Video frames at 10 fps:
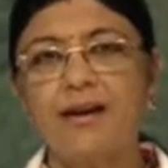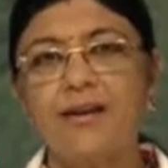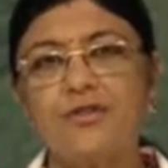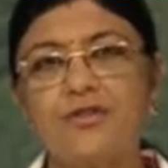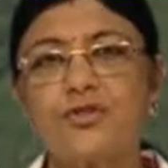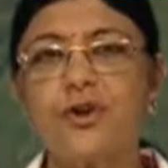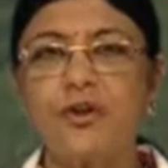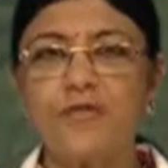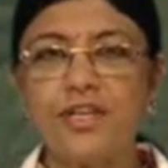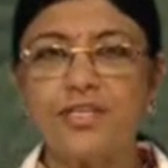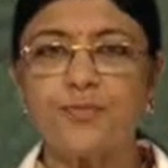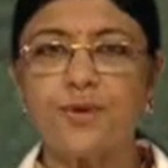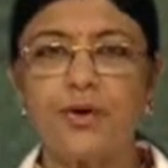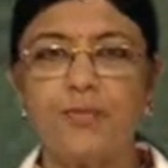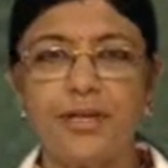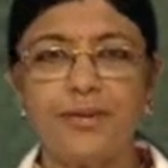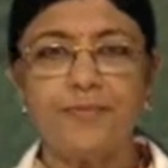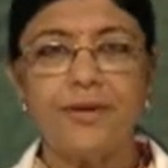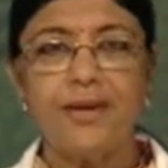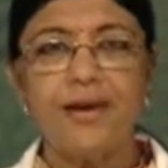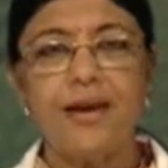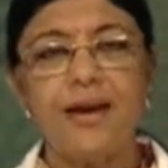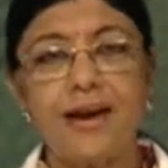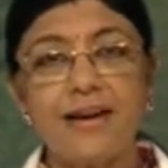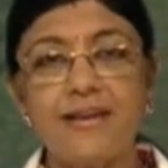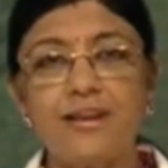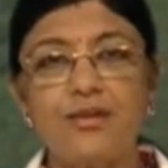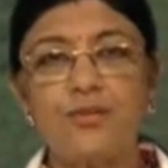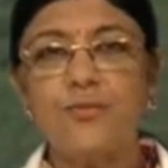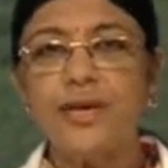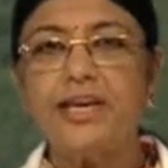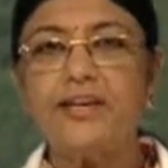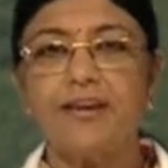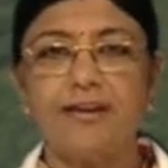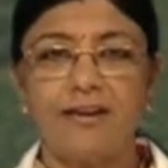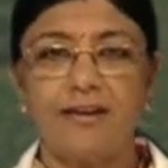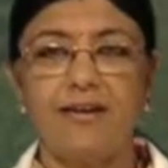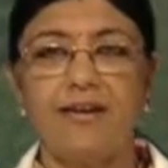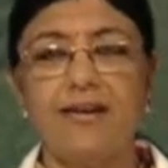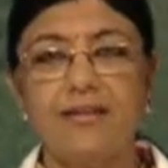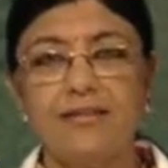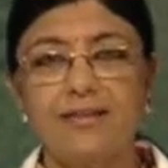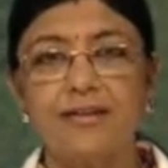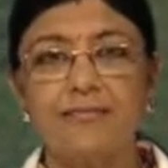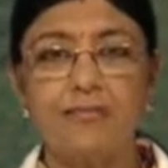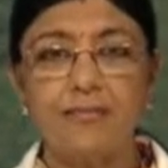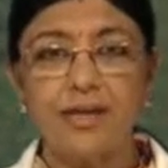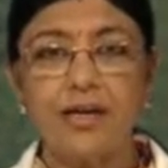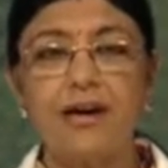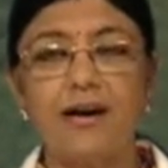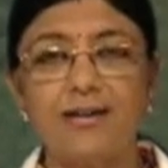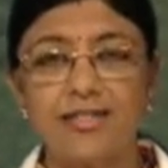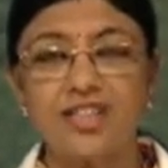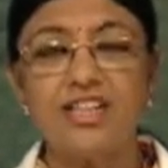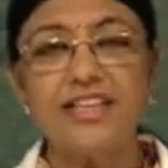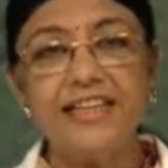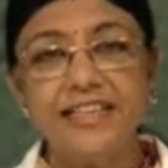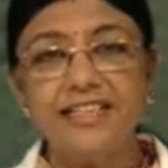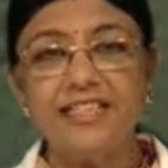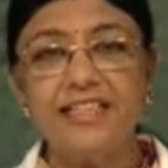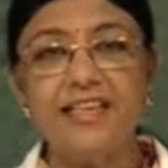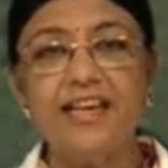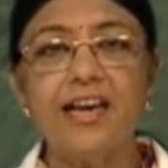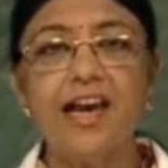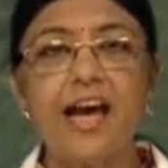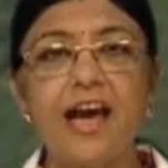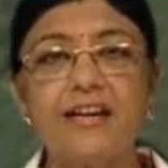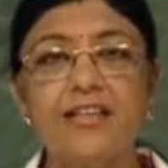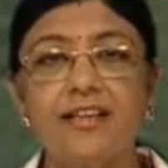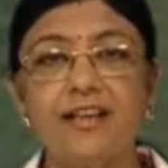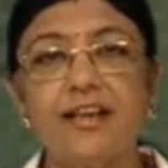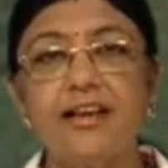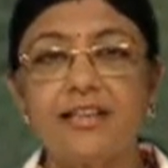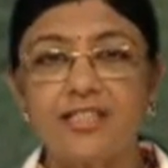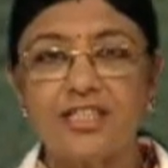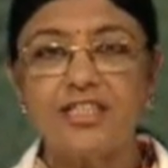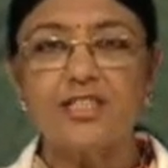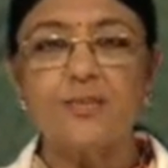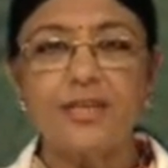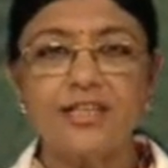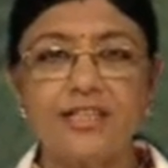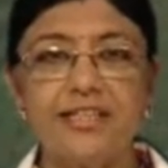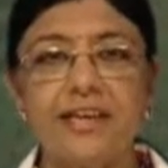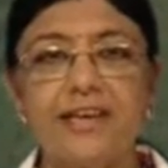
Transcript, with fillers: To solve this problem and to make the study easy and systematic,